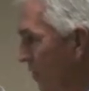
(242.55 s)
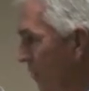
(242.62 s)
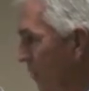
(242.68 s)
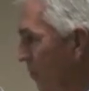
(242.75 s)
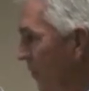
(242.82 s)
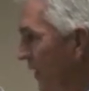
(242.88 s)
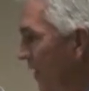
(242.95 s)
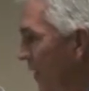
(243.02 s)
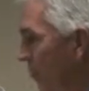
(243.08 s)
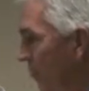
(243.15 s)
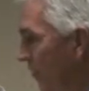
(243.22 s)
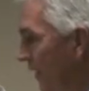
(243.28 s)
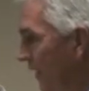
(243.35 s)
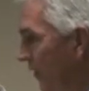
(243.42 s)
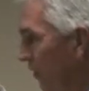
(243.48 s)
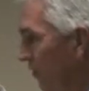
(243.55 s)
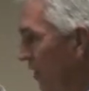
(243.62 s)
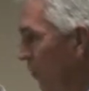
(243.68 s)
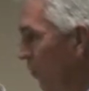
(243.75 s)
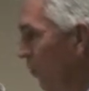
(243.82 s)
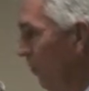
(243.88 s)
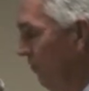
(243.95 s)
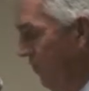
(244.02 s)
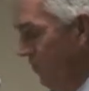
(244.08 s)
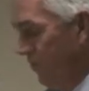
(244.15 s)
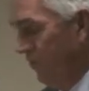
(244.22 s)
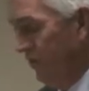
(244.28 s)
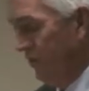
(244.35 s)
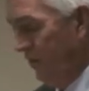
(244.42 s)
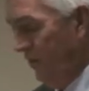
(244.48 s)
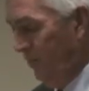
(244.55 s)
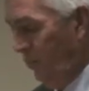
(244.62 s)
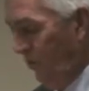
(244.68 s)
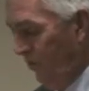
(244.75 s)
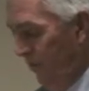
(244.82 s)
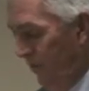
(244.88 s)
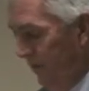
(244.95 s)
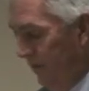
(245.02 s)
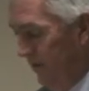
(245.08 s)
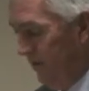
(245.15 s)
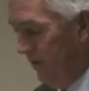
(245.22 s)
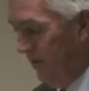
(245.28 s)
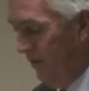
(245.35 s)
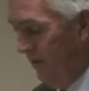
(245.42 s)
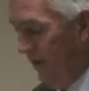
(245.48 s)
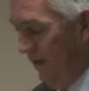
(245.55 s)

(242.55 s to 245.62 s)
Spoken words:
They can become leaner and more efficient and more effective.